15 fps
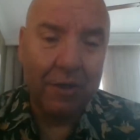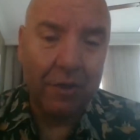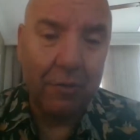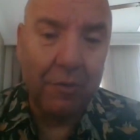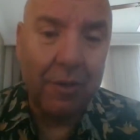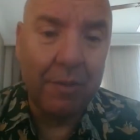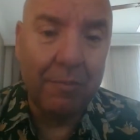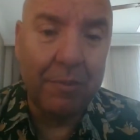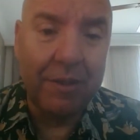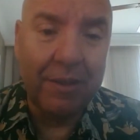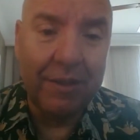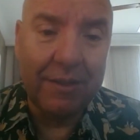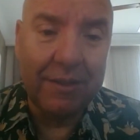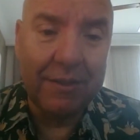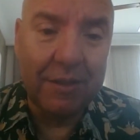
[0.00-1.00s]
were
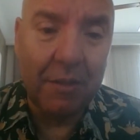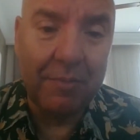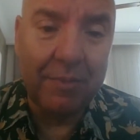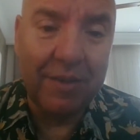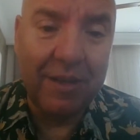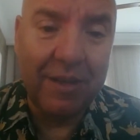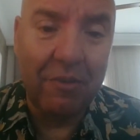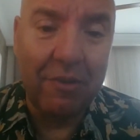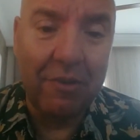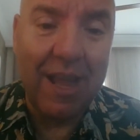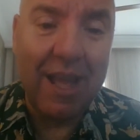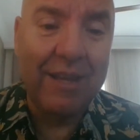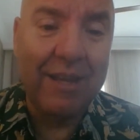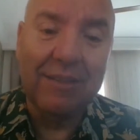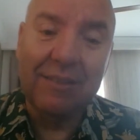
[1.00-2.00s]
putting stuff
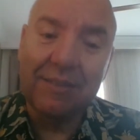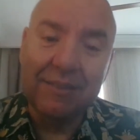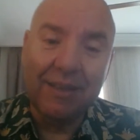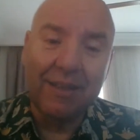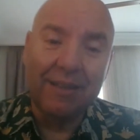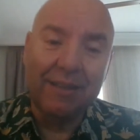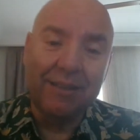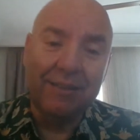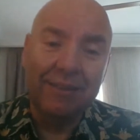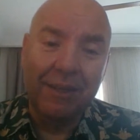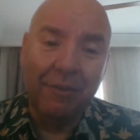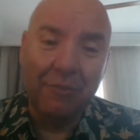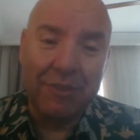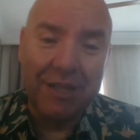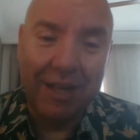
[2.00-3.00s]
online, and it
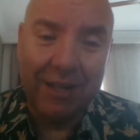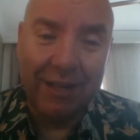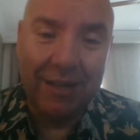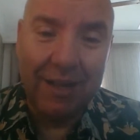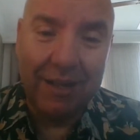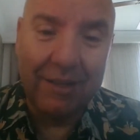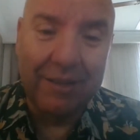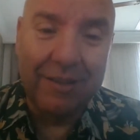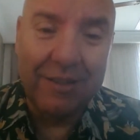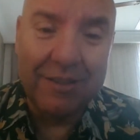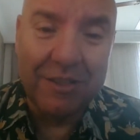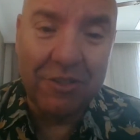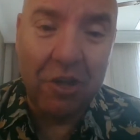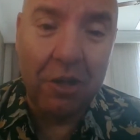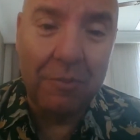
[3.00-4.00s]
was like little
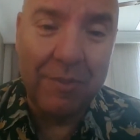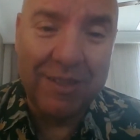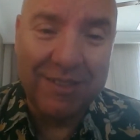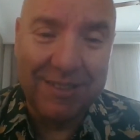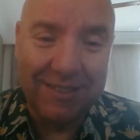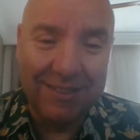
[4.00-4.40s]
installments.